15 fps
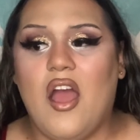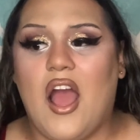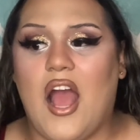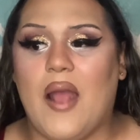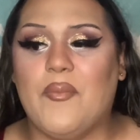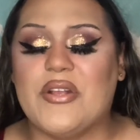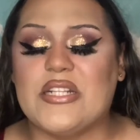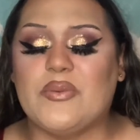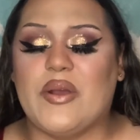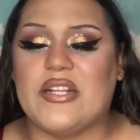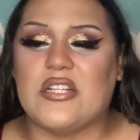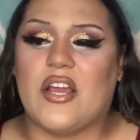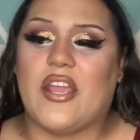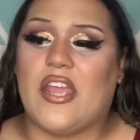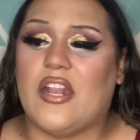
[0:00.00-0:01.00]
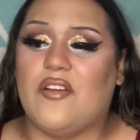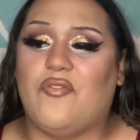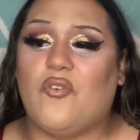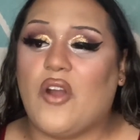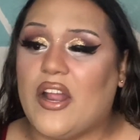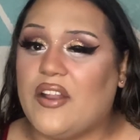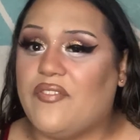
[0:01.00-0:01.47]
Reason why it's not getting a
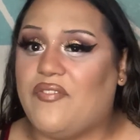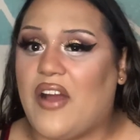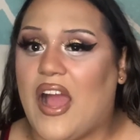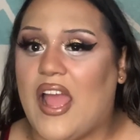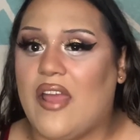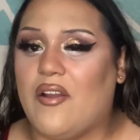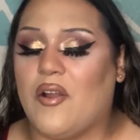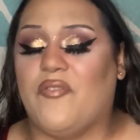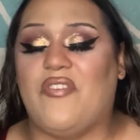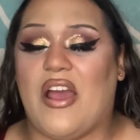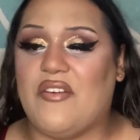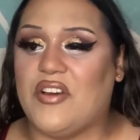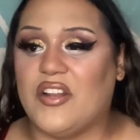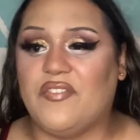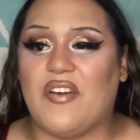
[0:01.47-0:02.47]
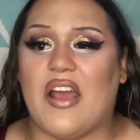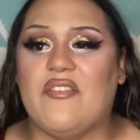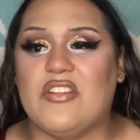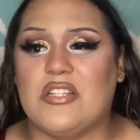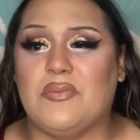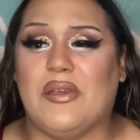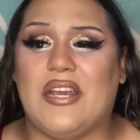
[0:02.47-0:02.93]
4 out of 5 or 5 out of 5
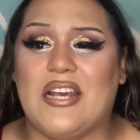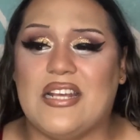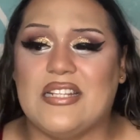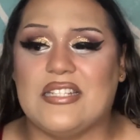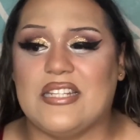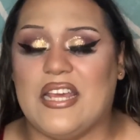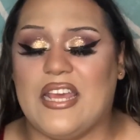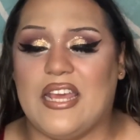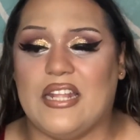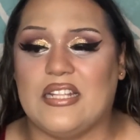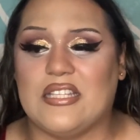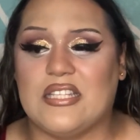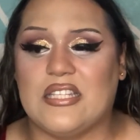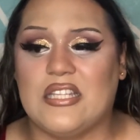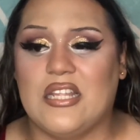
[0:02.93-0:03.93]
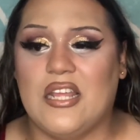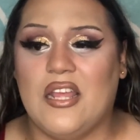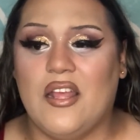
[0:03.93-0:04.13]
is because it's